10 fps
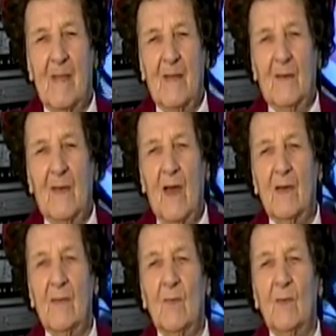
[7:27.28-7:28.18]
The
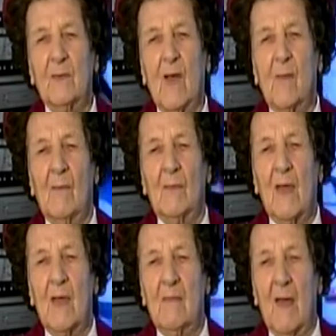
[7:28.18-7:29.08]
honeymoon couple
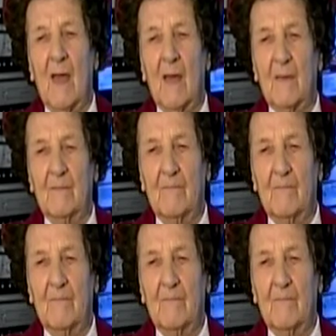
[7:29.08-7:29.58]
came back,